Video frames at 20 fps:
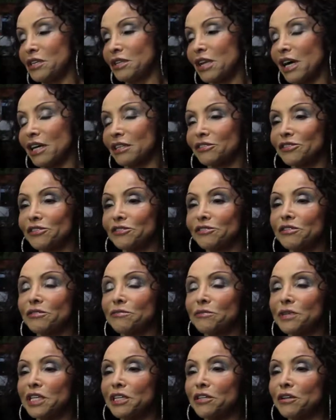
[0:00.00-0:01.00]
seen Dr.
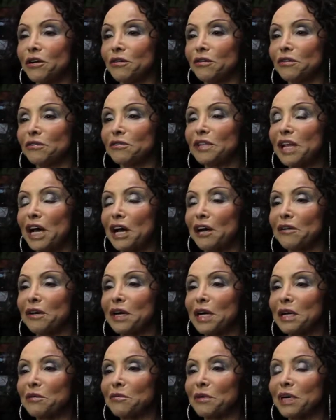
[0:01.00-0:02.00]
Terino,
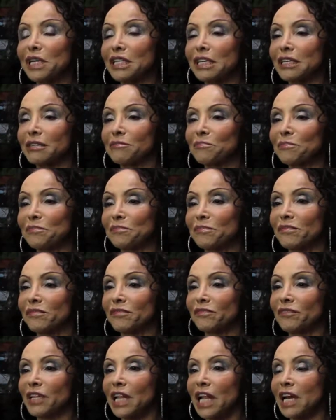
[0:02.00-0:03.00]
now I want to
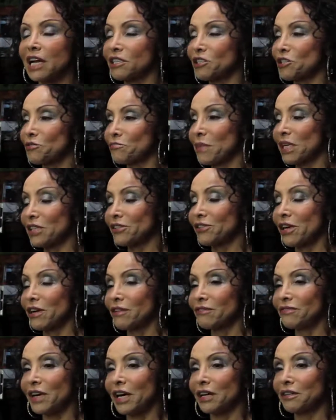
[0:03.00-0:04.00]
flash
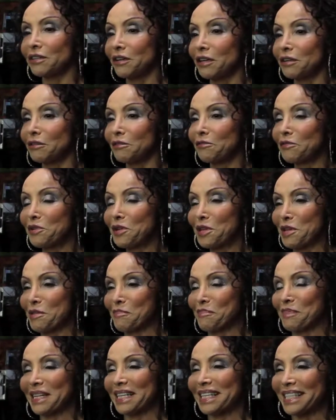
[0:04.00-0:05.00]
myself out all over
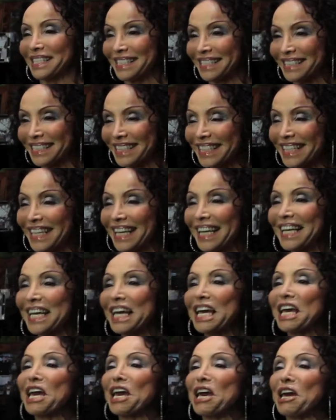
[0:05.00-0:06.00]
the place.
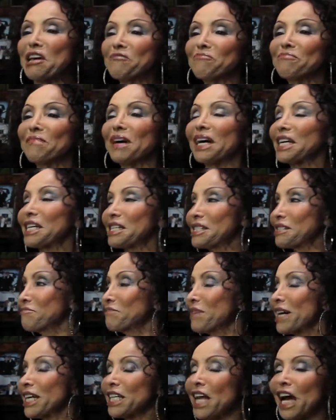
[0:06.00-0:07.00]
And
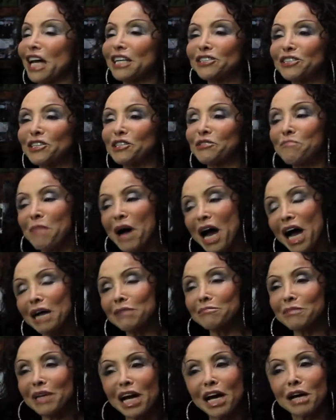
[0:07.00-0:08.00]
my daughter says,
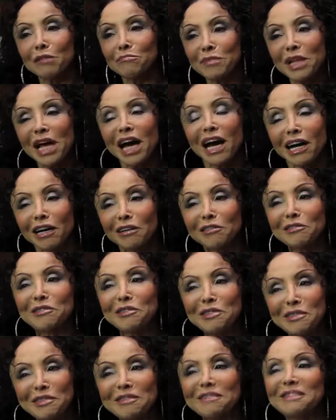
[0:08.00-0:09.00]
"Mom, calm
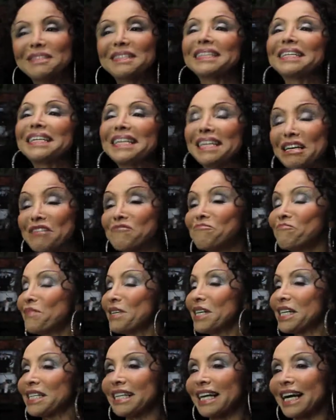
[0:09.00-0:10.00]
down."
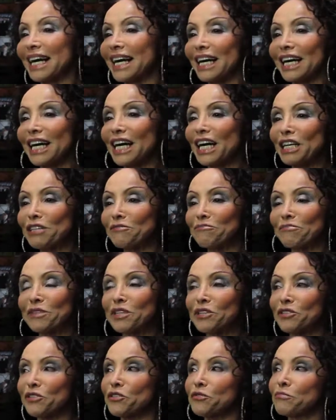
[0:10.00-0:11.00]
But
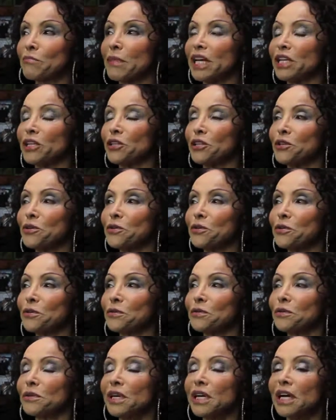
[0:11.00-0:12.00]
this is my
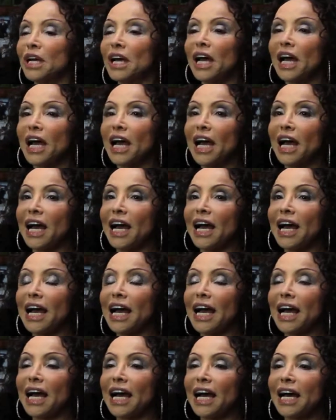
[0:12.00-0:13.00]
new
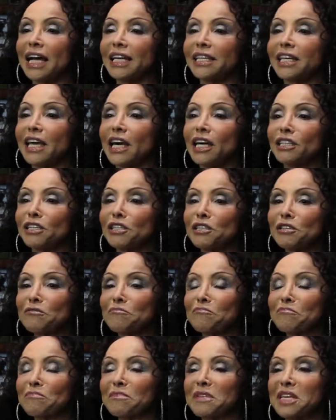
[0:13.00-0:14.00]

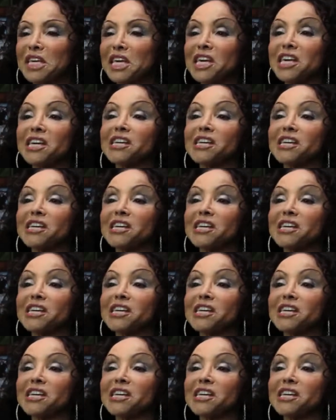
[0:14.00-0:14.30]
young